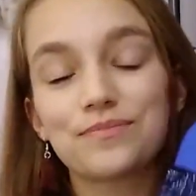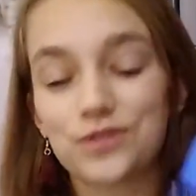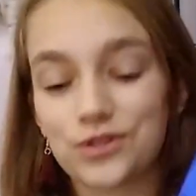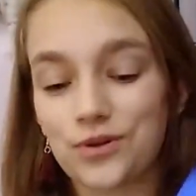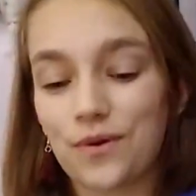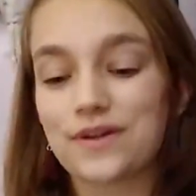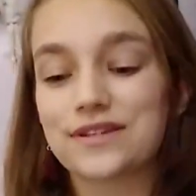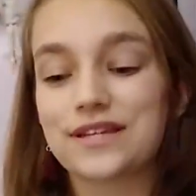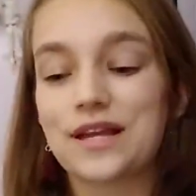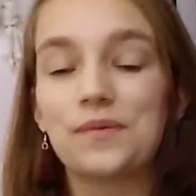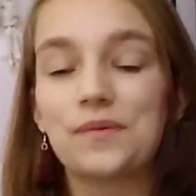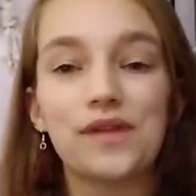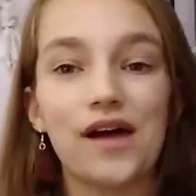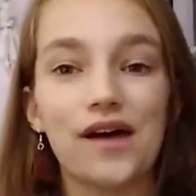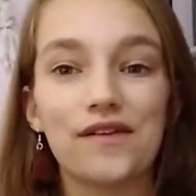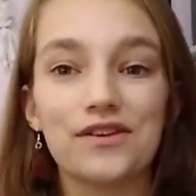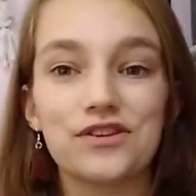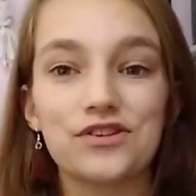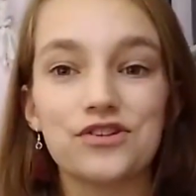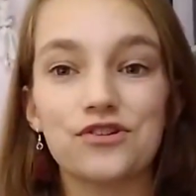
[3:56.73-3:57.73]
So excited with
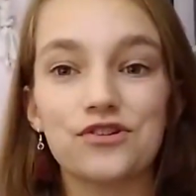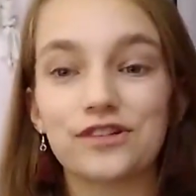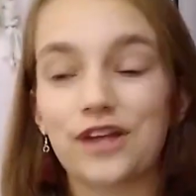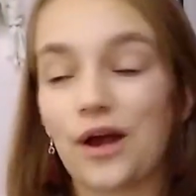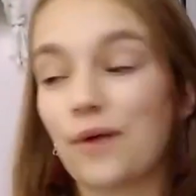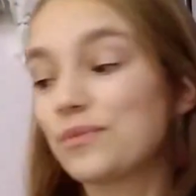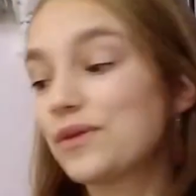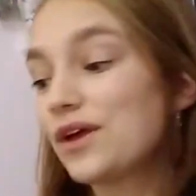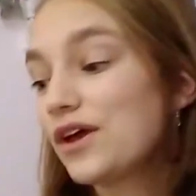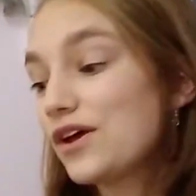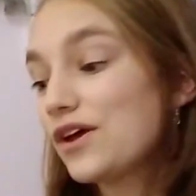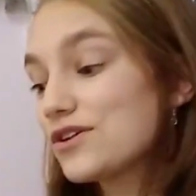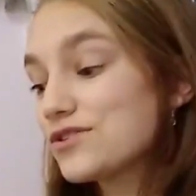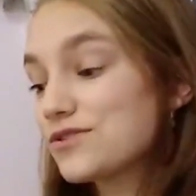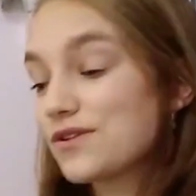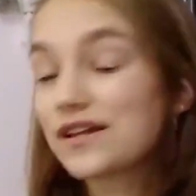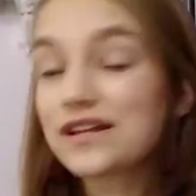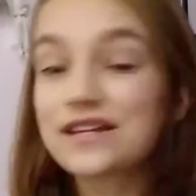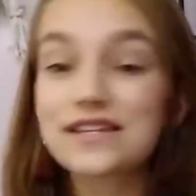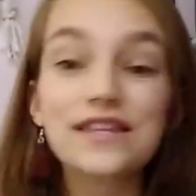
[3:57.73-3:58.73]
how these turned out.
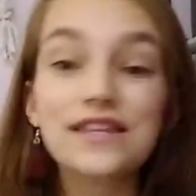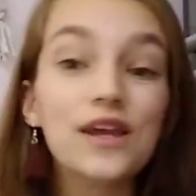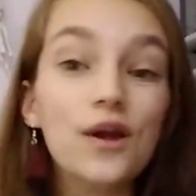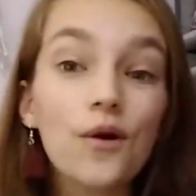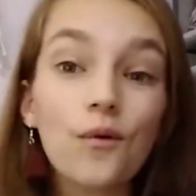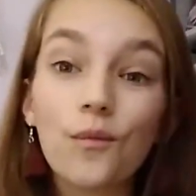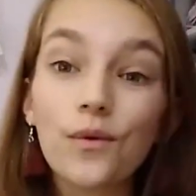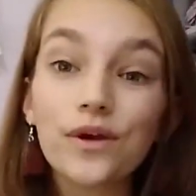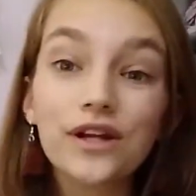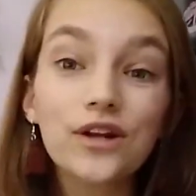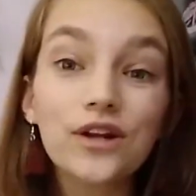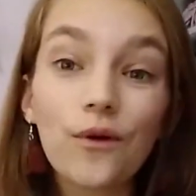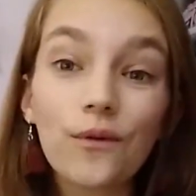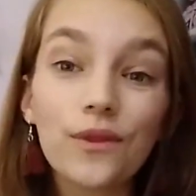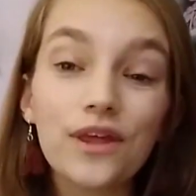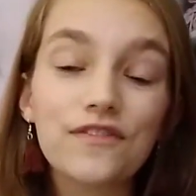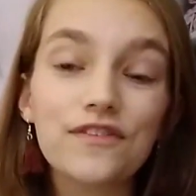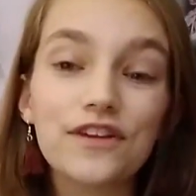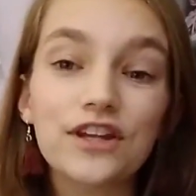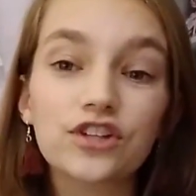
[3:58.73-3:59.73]
So that is the one and
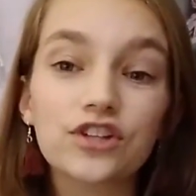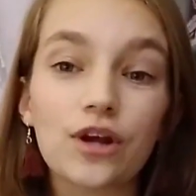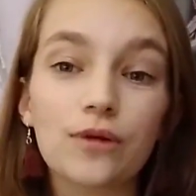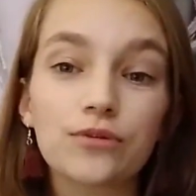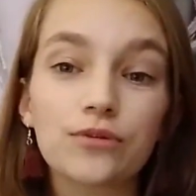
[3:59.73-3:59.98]
only finished